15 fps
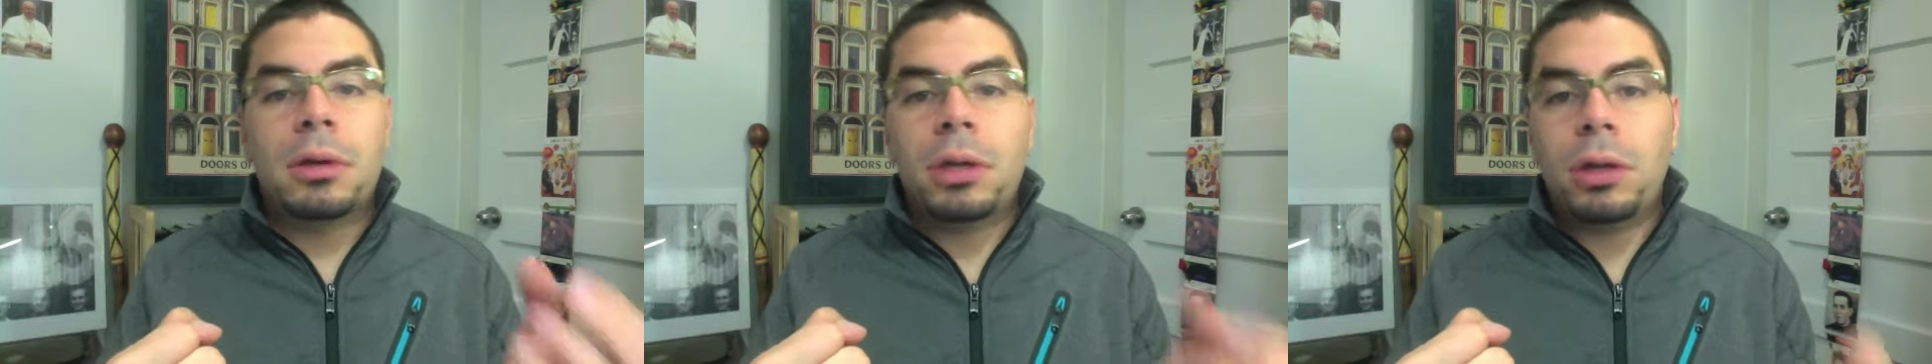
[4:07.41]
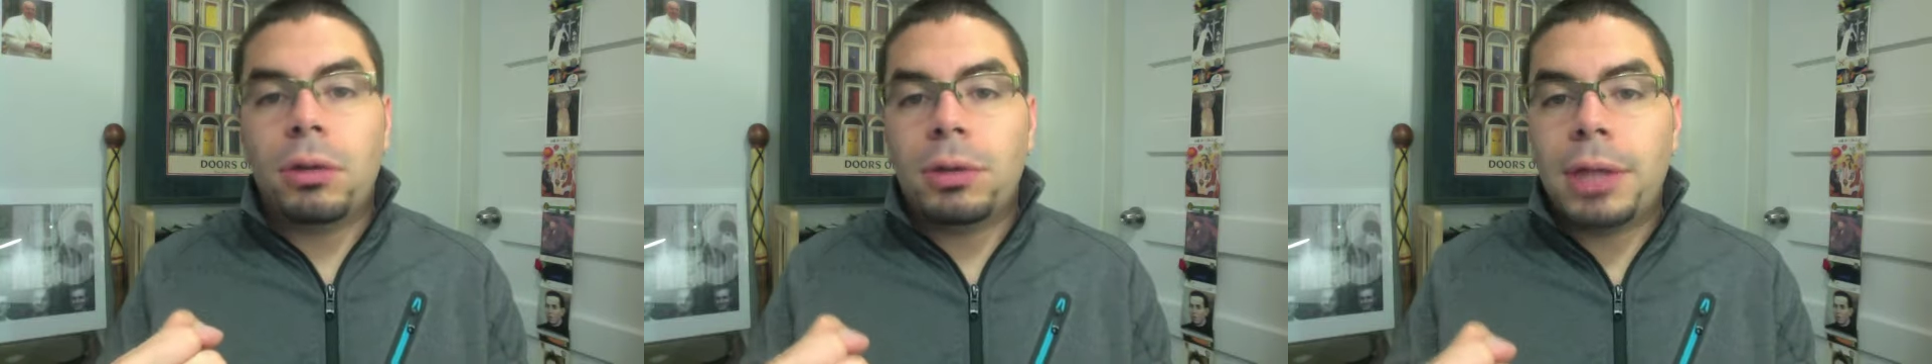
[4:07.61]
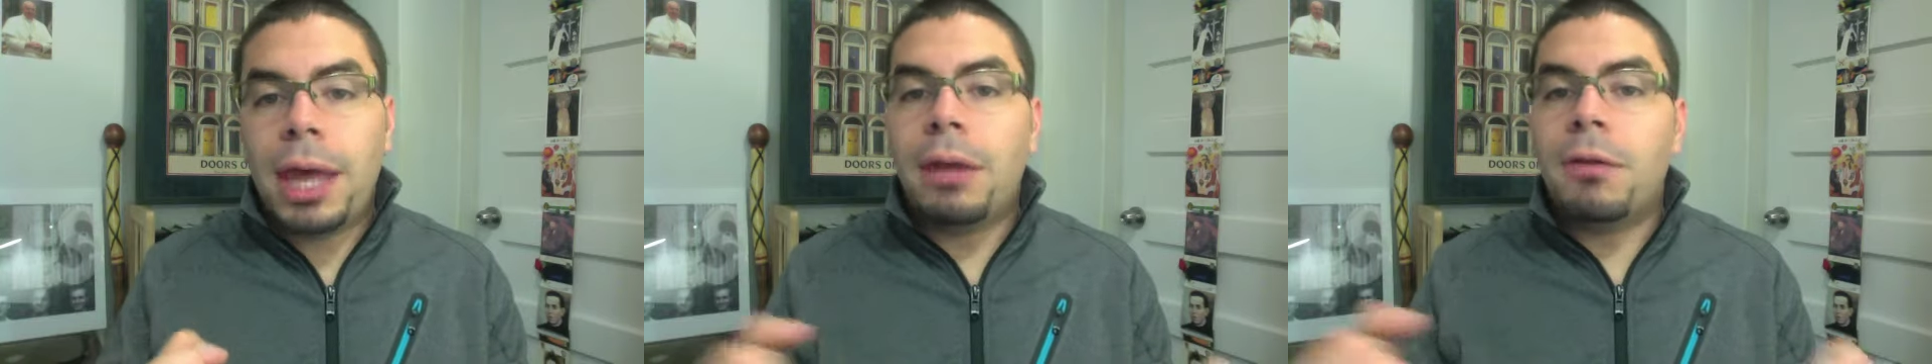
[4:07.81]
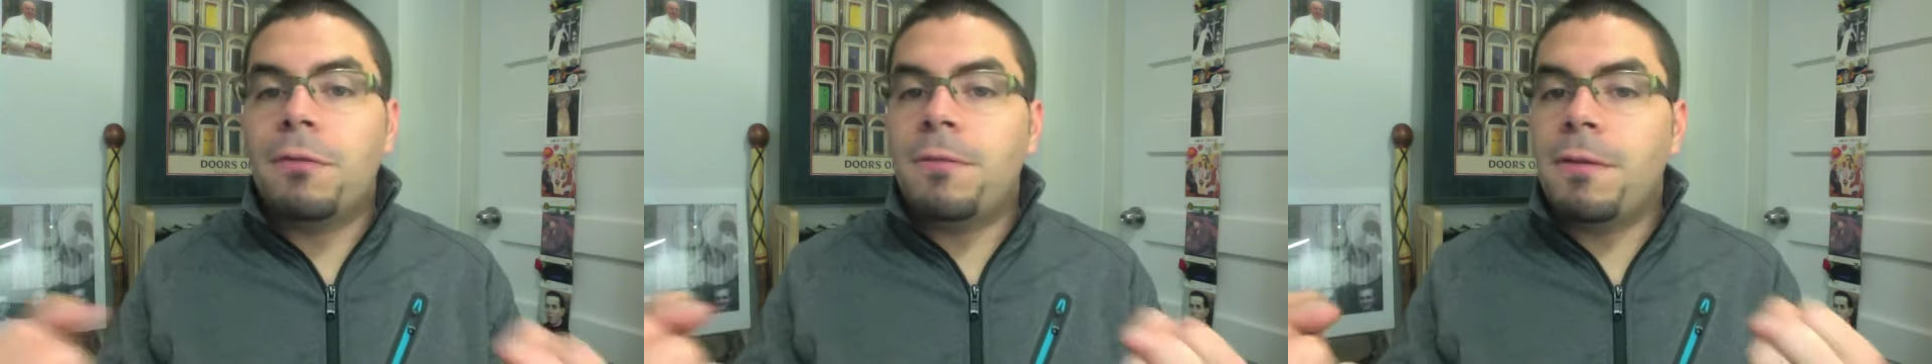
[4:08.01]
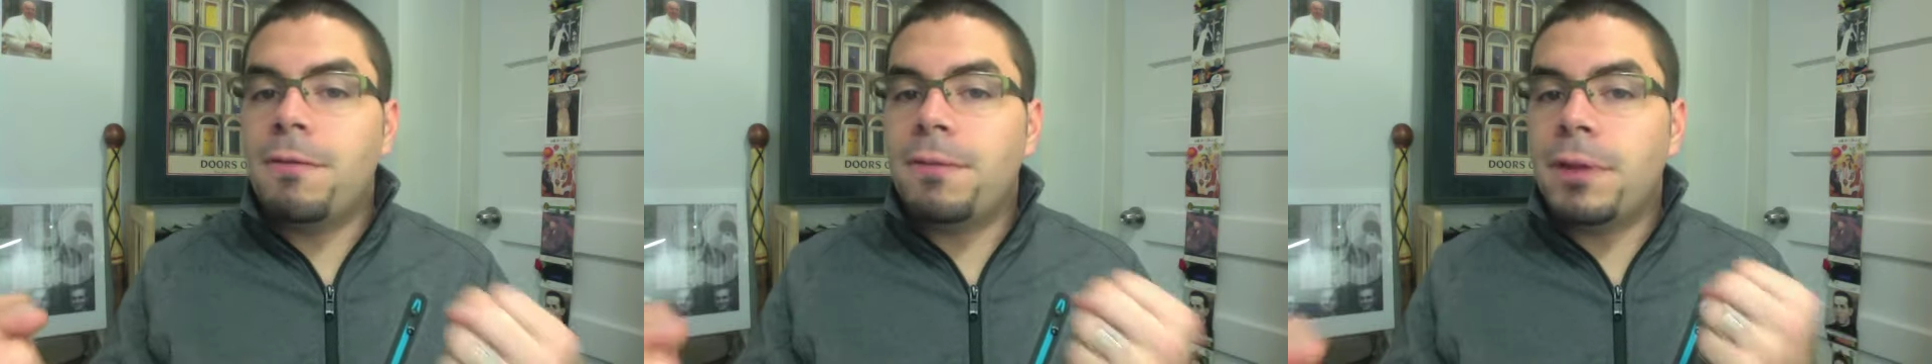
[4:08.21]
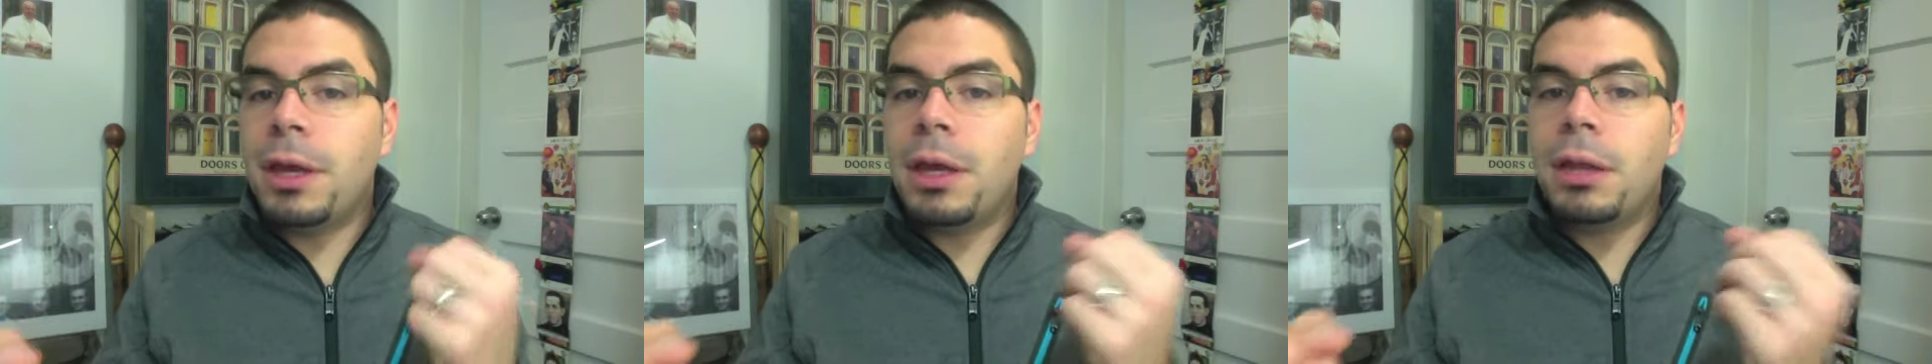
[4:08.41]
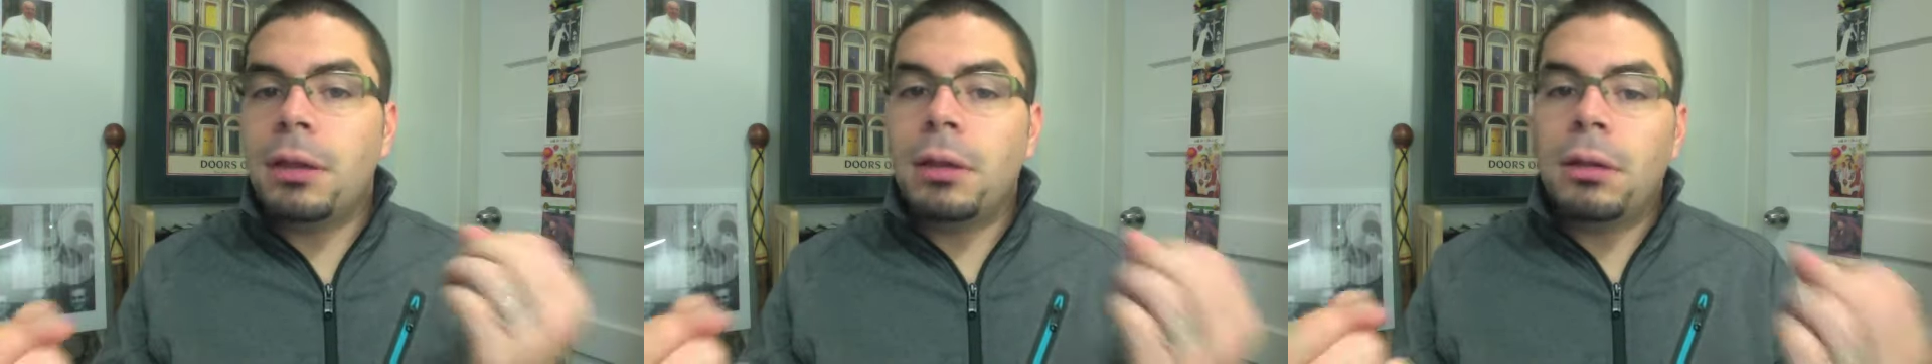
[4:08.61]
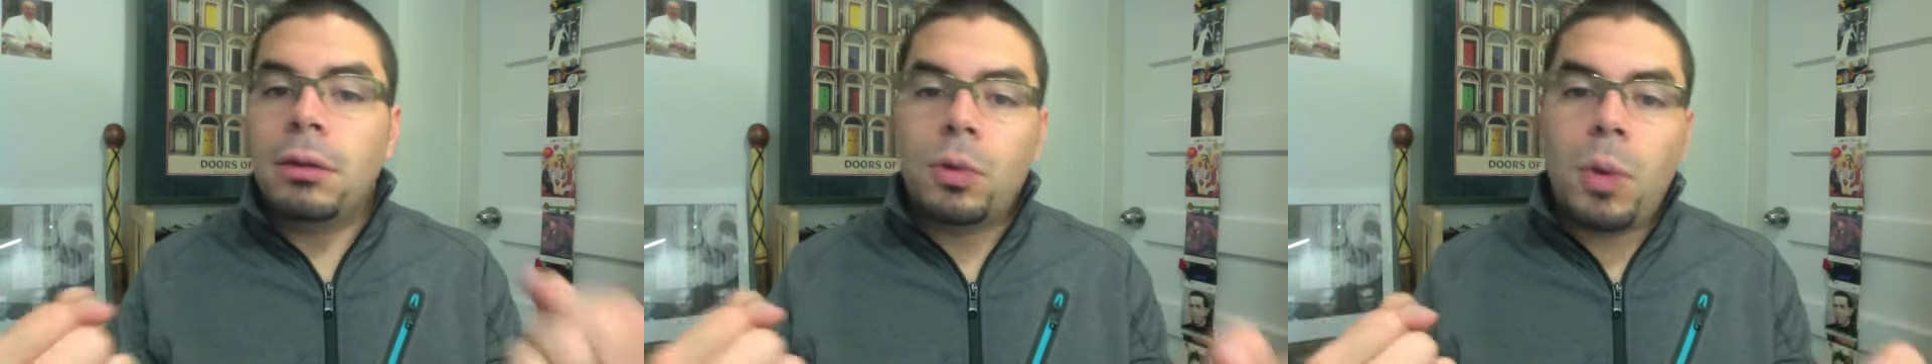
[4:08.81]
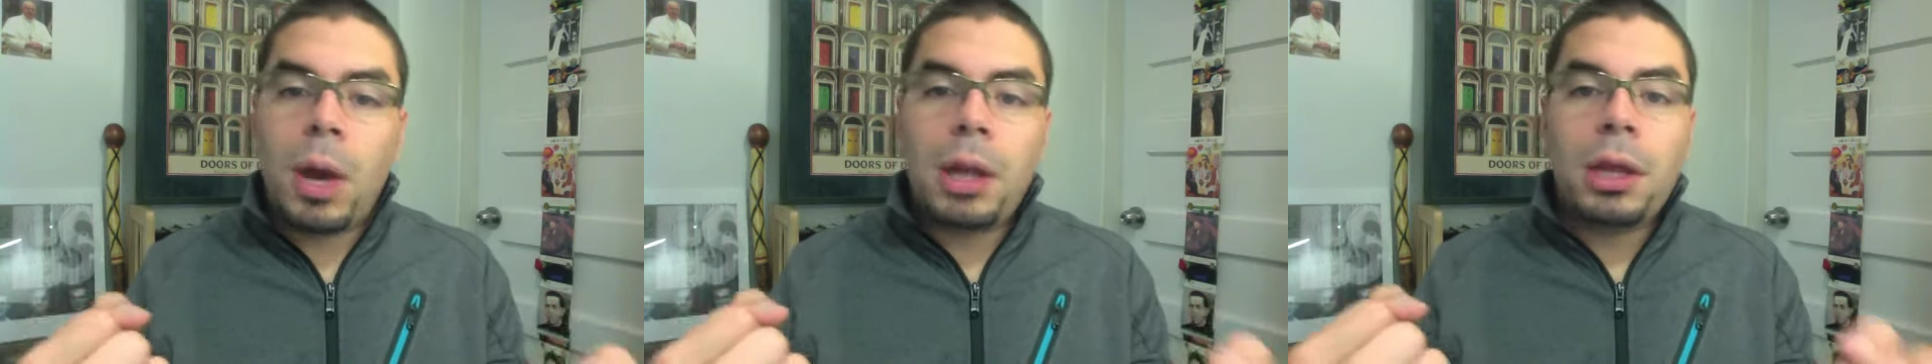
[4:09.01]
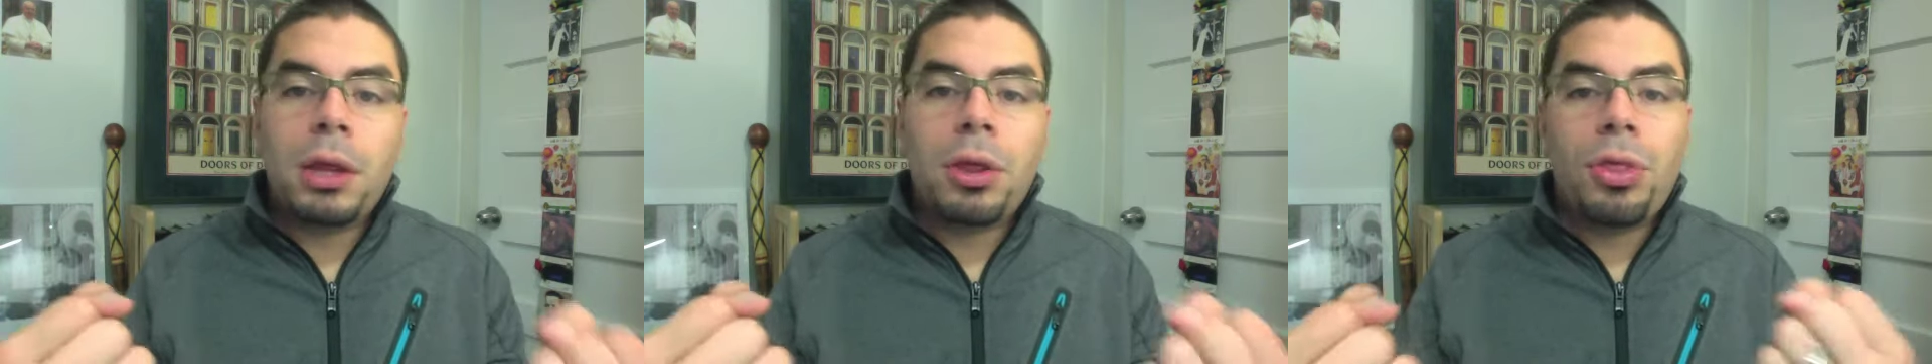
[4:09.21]
you know, 10, 15,
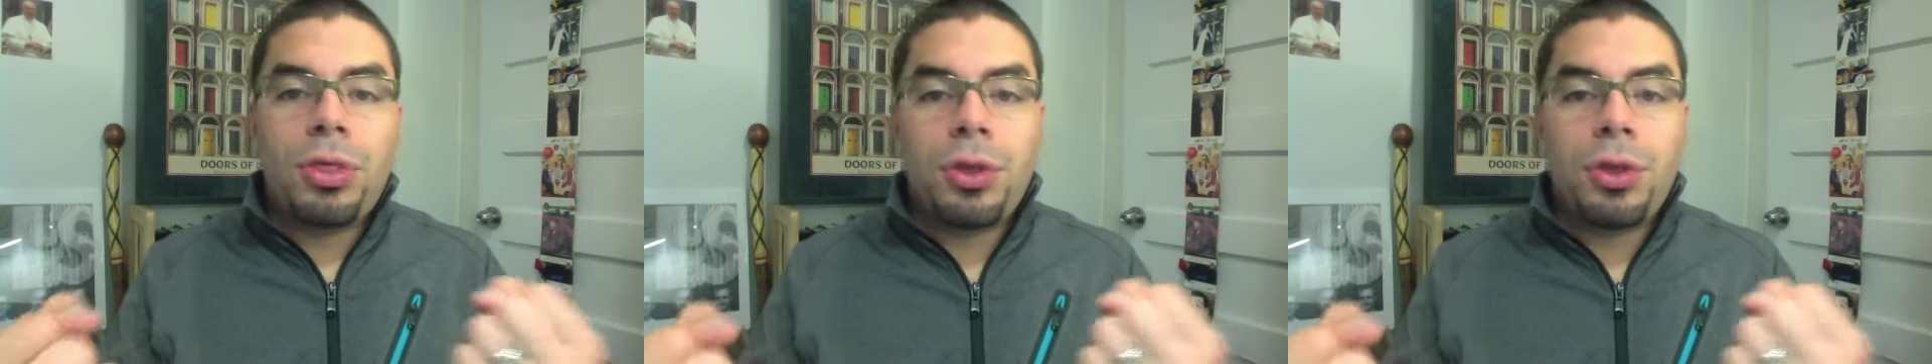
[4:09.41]
20,